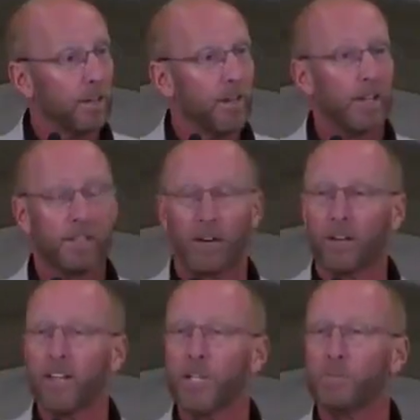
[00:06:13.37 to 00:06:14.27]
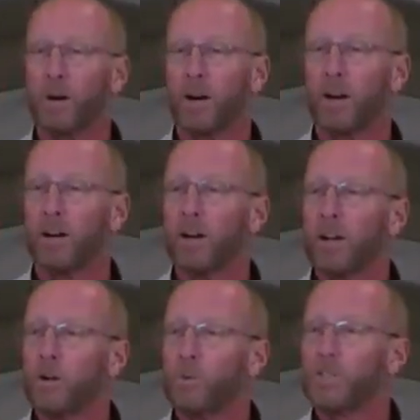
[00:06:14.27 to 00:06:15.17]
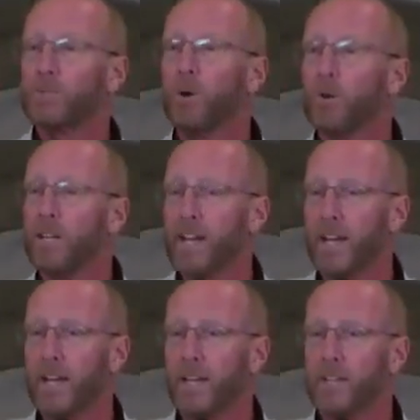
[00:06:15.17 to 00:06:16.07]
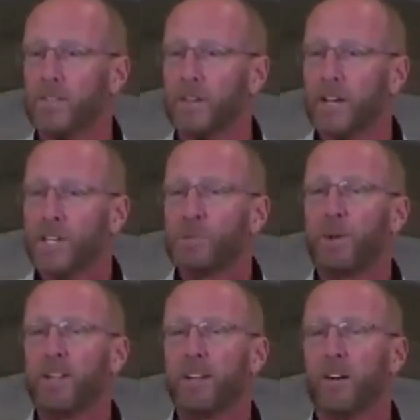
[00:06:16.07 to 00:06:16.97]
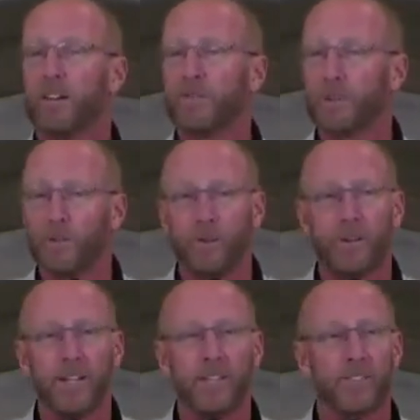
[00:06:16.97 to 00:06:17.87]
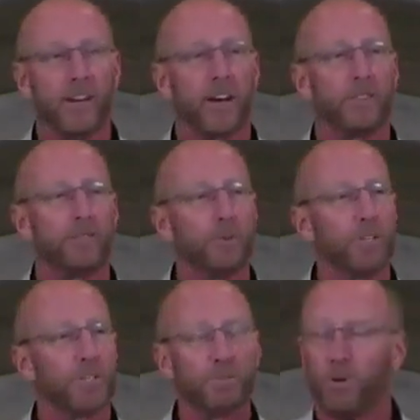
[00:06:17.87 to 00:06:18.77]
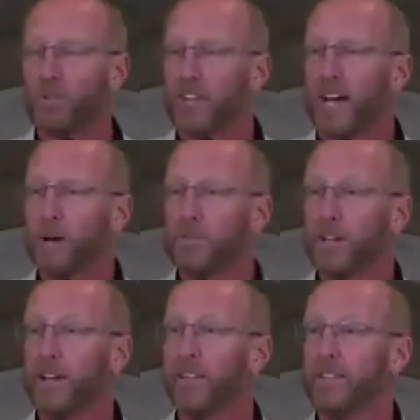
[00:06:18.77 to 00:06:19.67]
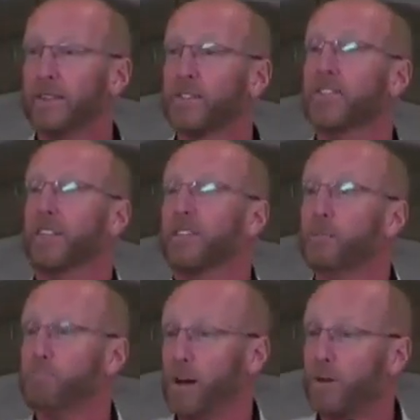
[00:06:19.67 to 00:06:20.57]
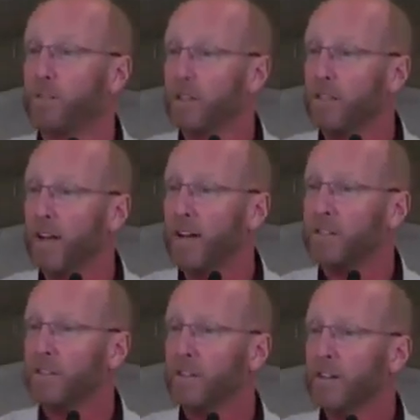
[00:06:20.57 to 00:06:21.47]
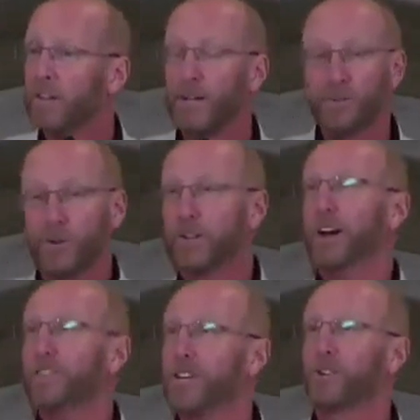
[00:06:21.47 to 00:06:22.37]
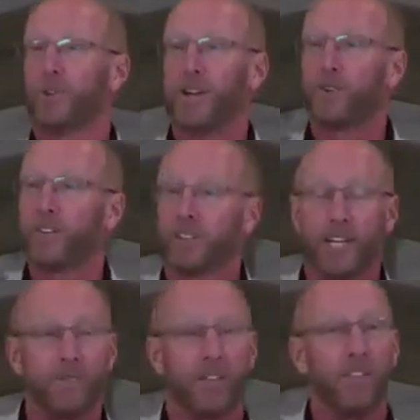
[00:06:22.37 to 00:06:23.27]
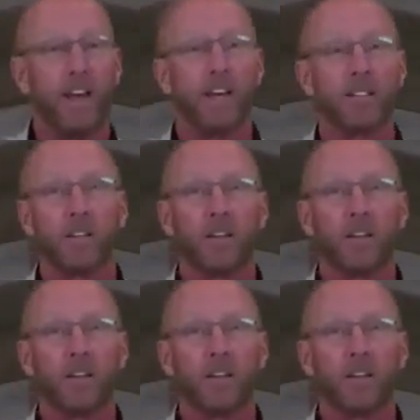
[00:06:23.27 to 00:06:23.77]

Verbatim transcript: a darkened bar with smoky haze, spending all of your earnings on foolish pull tabs, and there's nothing better than that? Is there nothing greater in life than that?